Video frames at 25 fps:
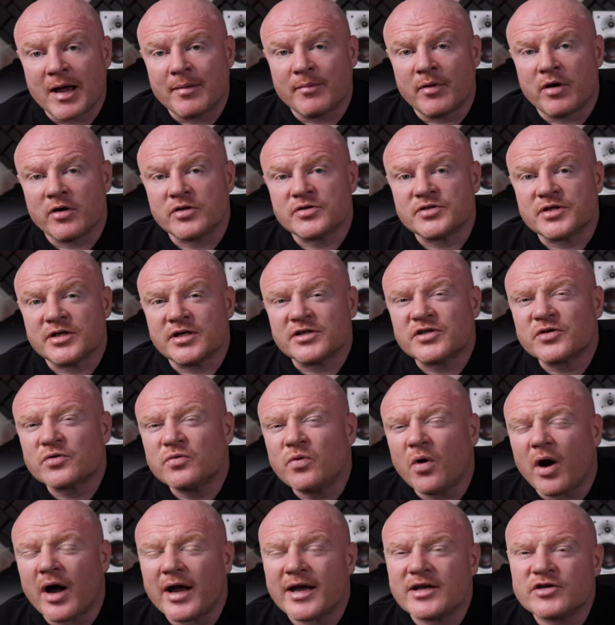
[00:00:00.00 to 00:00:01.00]
Atmos. And it's
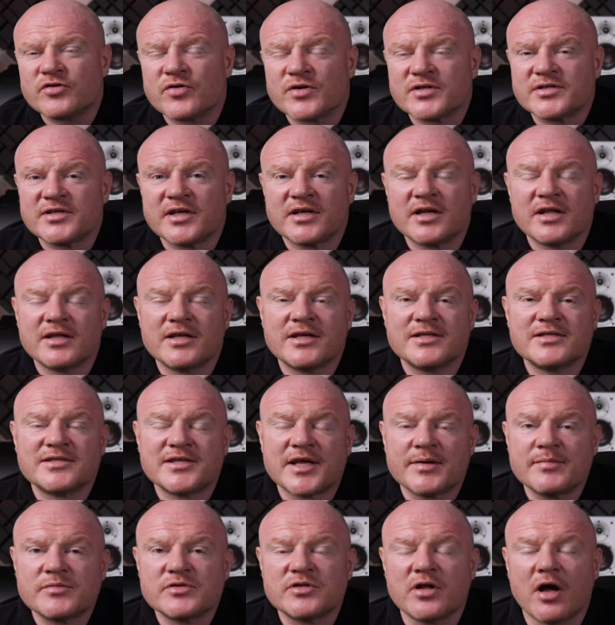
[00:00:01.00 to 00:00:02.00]
quite interesting that it
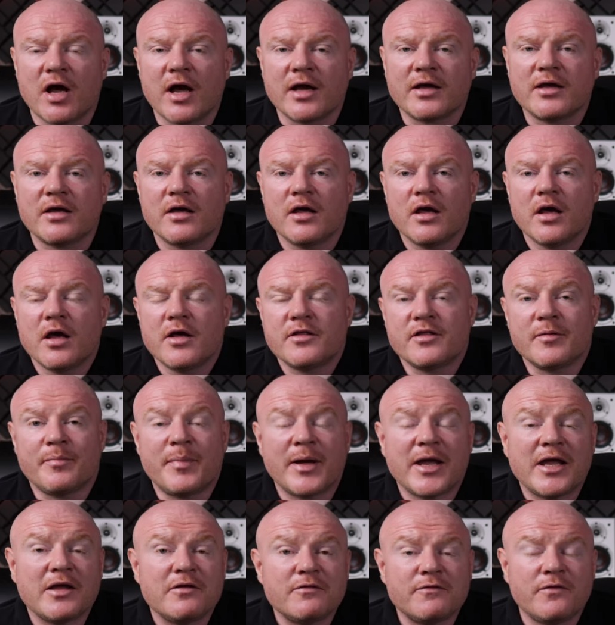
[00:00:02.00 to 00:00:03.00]
seems like the
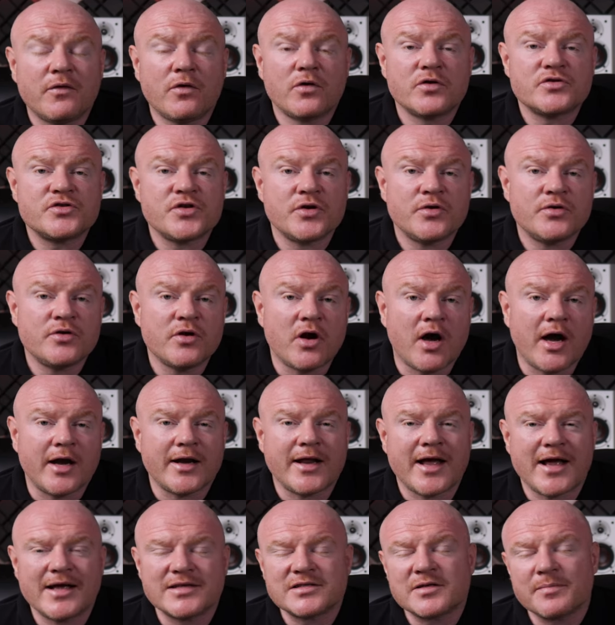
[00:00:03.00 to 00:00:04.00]

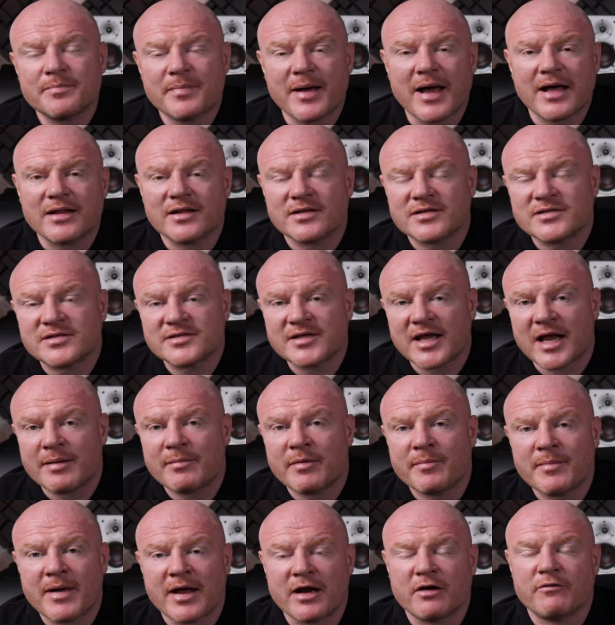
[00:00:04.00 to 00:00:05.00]
P429 has about the
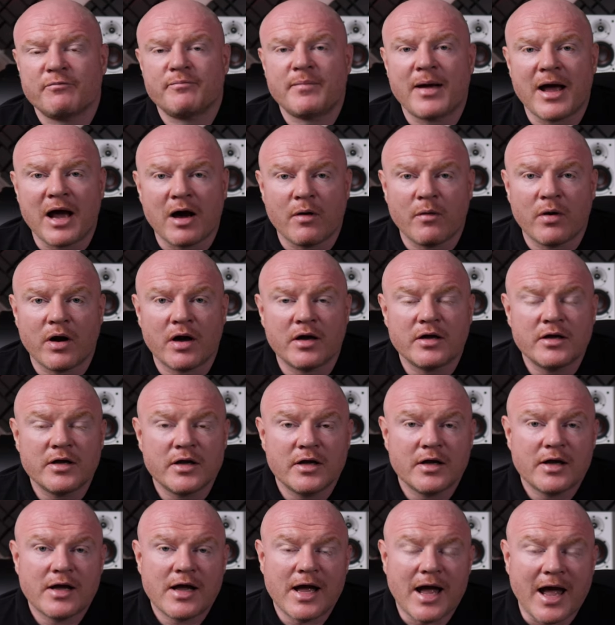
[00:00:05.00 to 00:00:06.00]
same amount of power
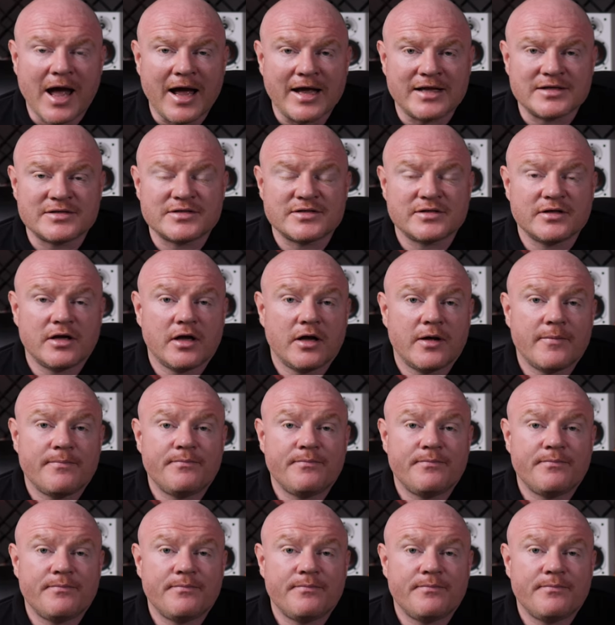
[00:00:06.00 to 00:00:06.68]
as